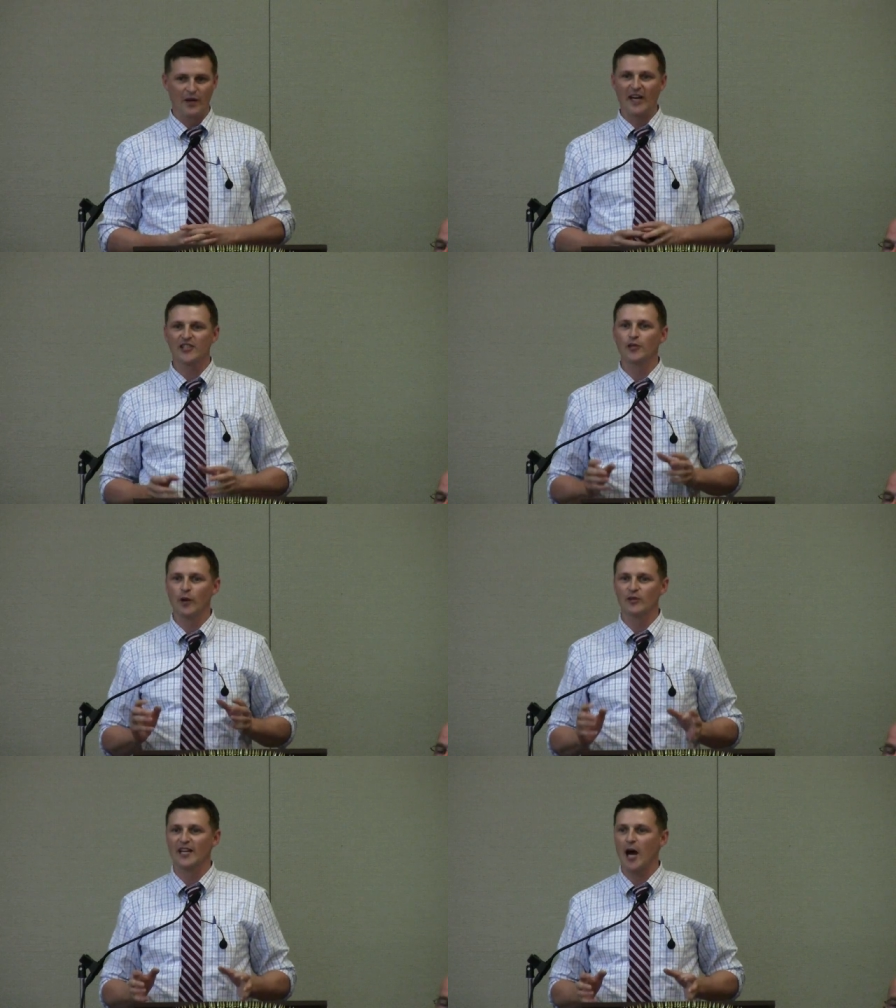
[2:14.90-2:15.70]
Actually,
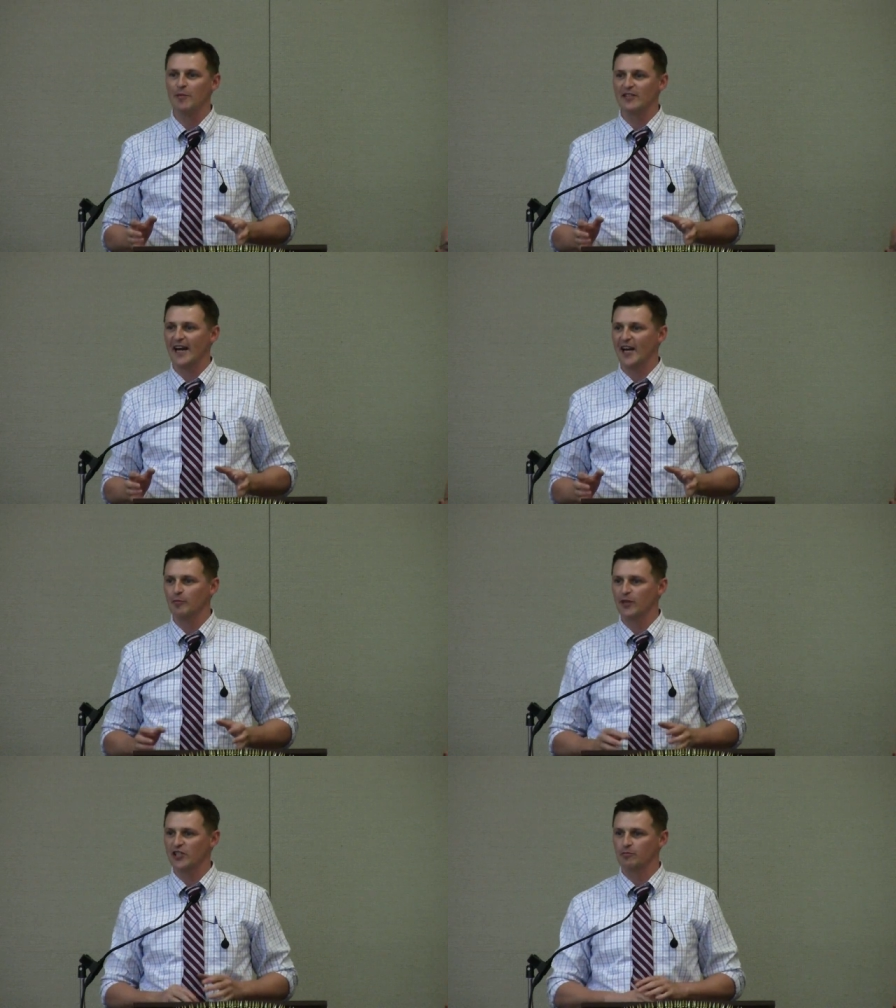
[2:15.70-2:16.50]
what was happening is I
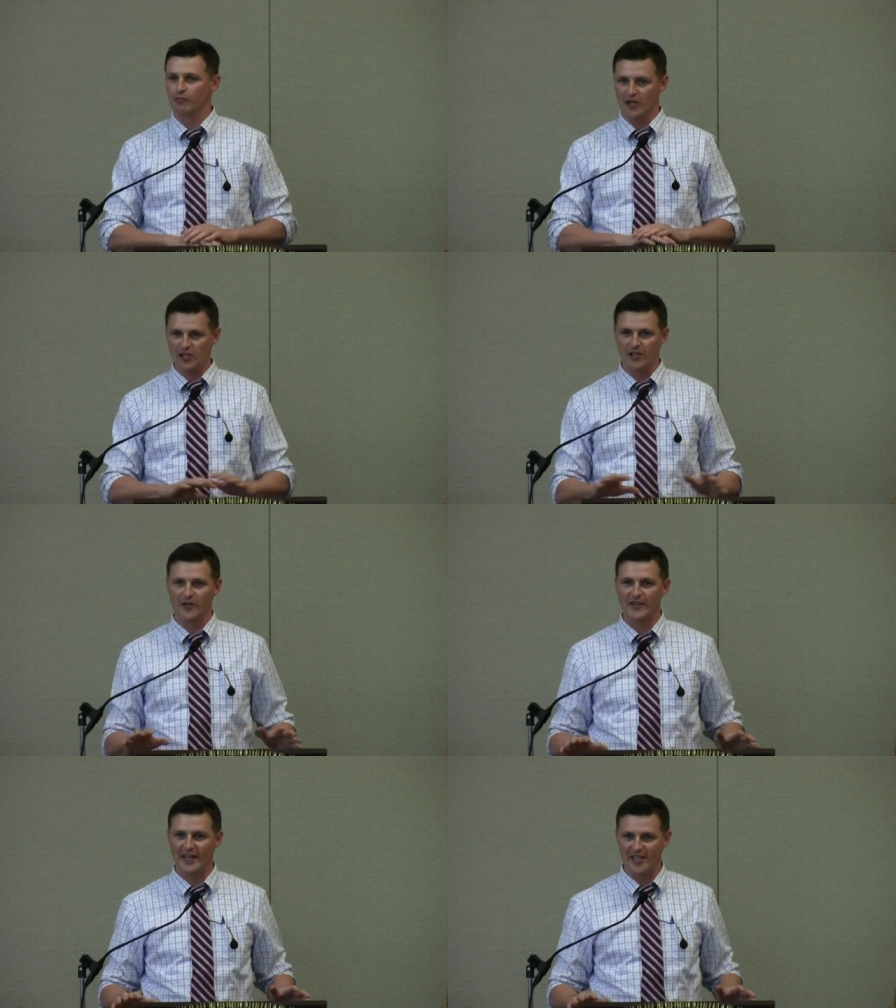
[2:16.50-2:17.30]
had a bunch of brush
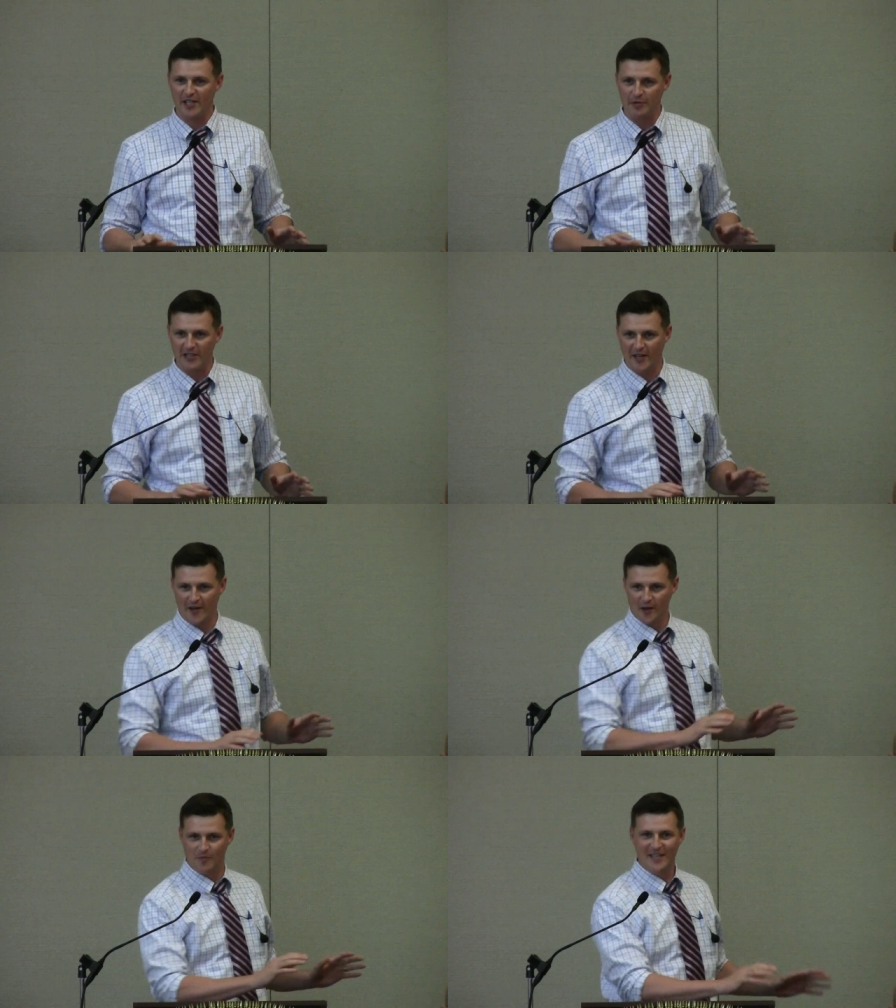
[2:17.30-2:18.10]
clearing that needed to be
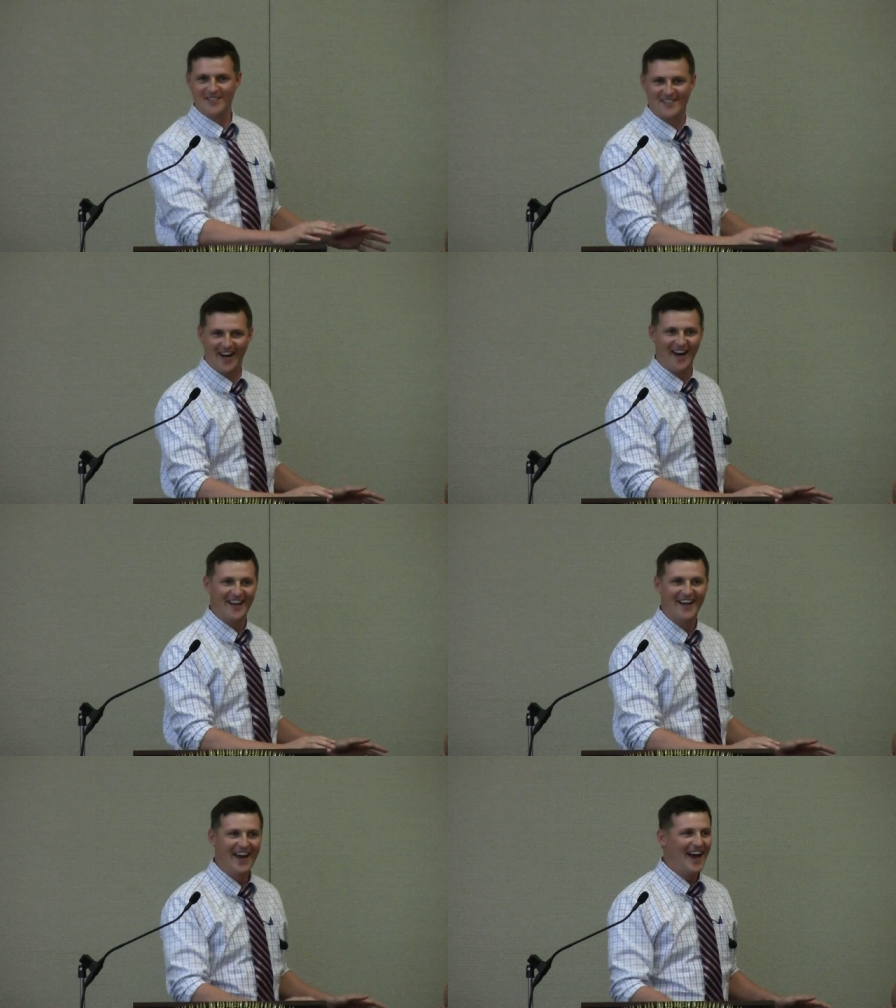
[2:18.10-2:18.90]
done on the beach
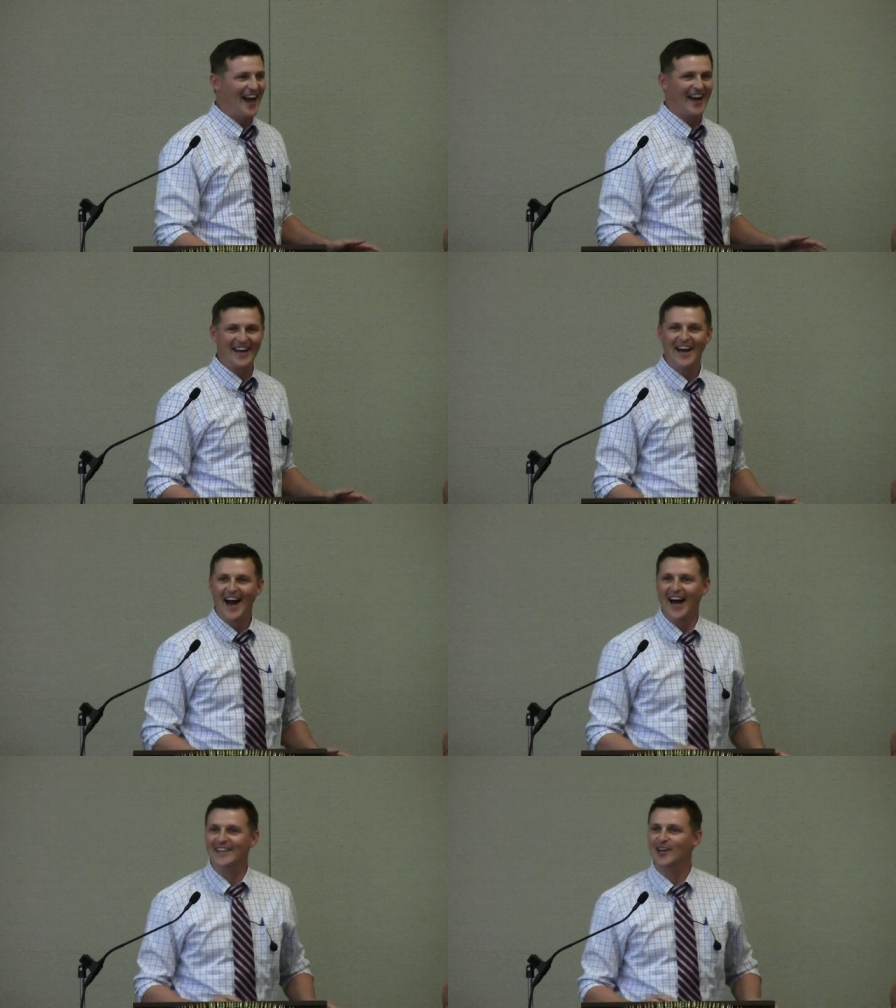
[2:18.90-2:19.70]
side.
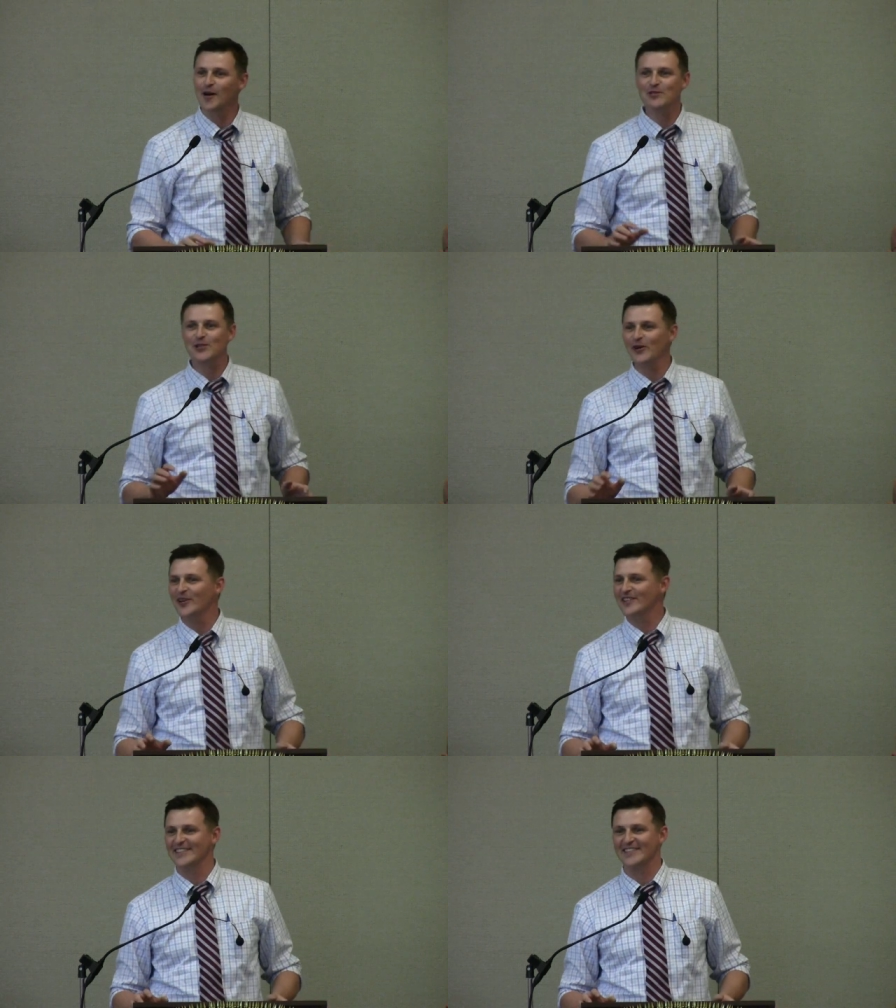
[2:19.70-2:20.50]
And I Tom
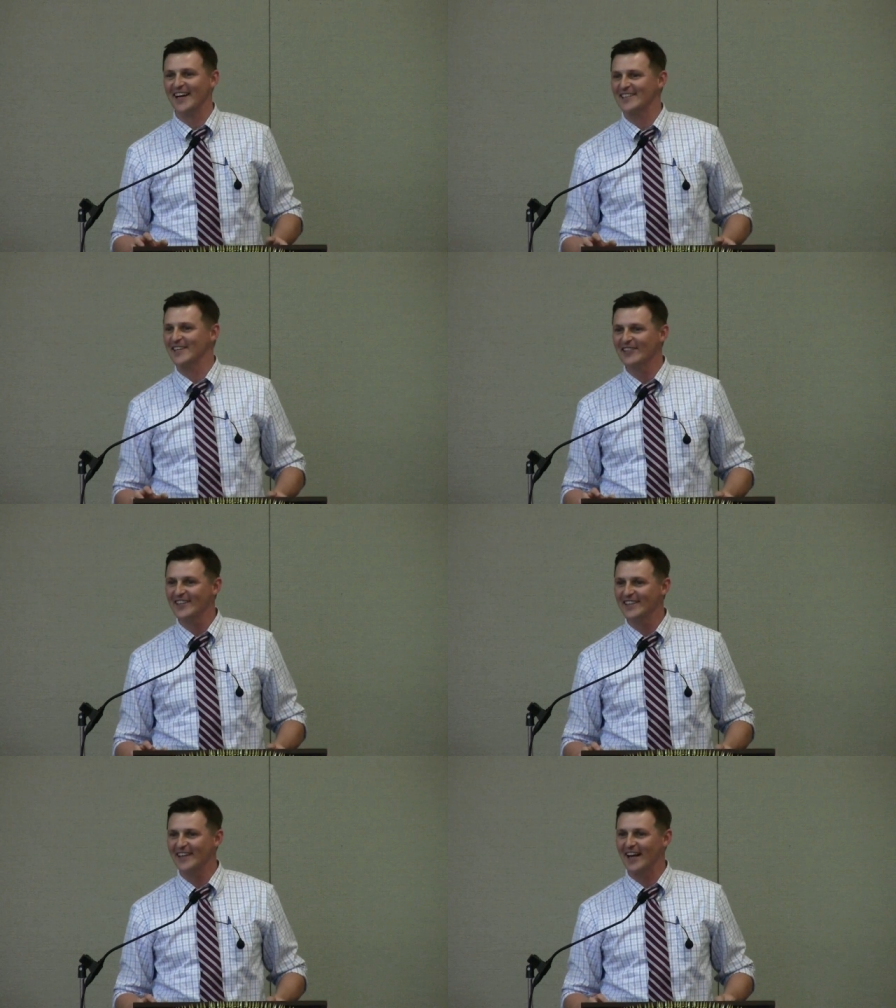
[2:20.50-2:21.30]
Sawyered these guys. I
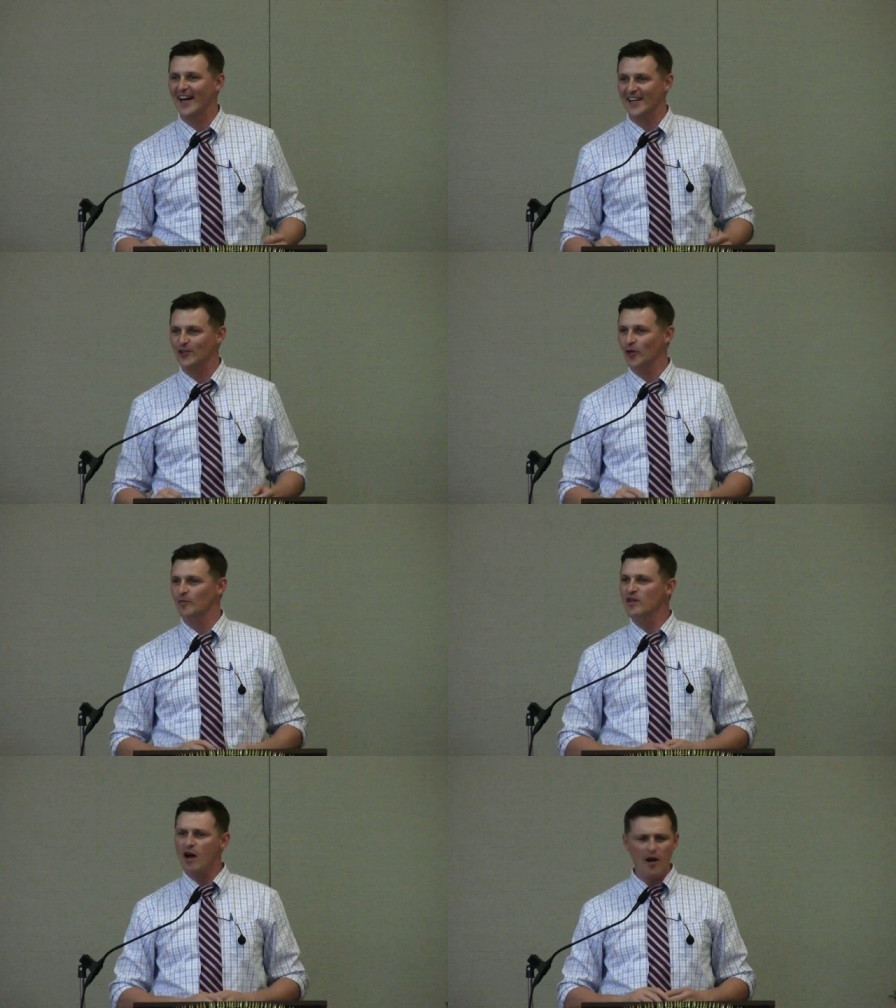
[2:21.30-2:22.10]
really did. I
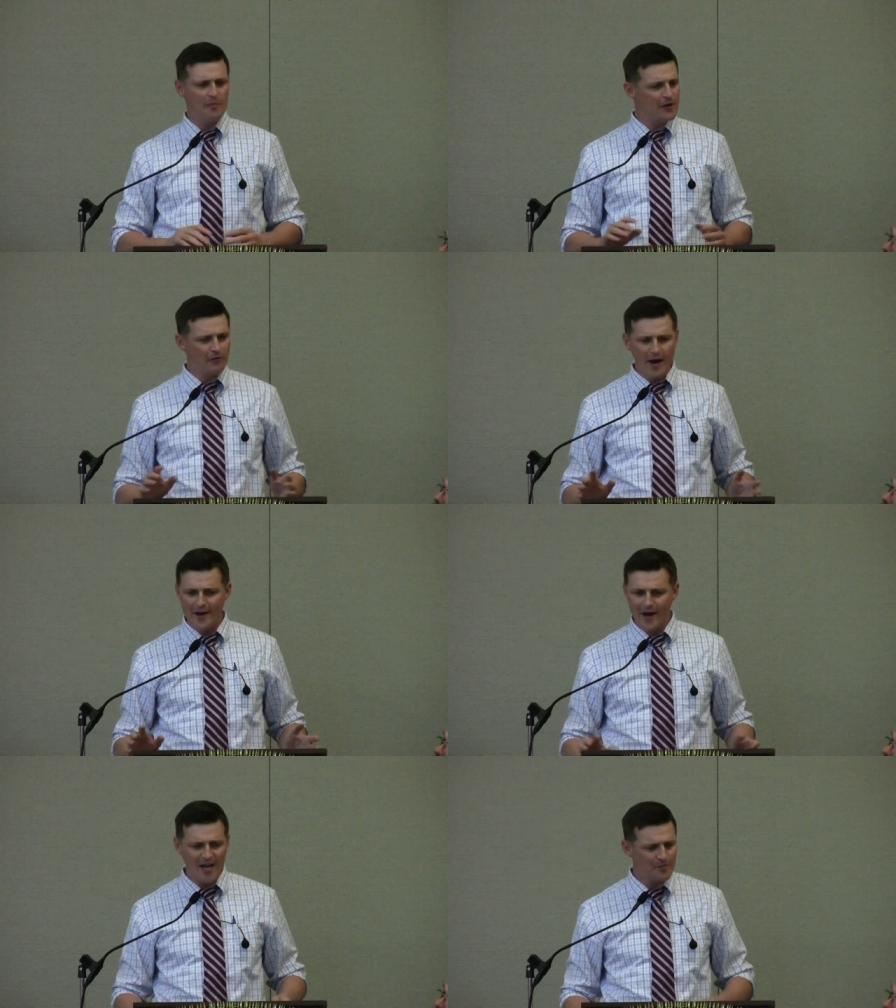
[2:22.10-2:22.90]
told them, no, it'd be
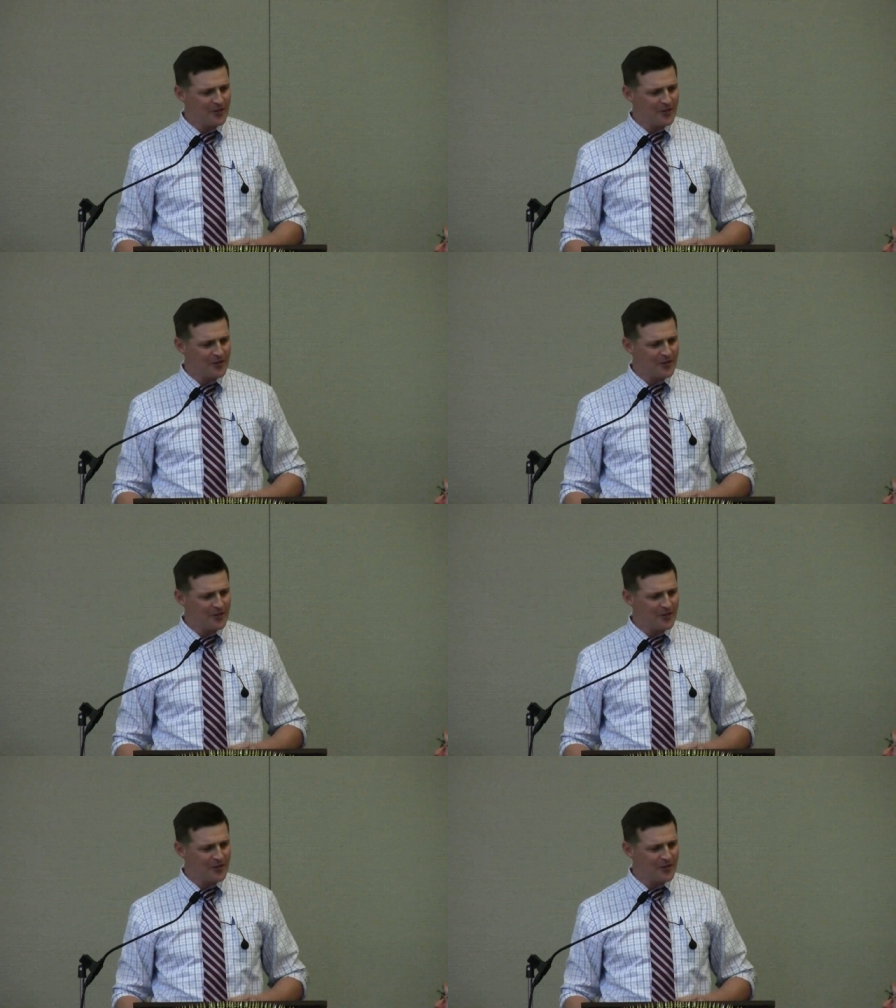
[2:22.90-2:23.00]
great, guys.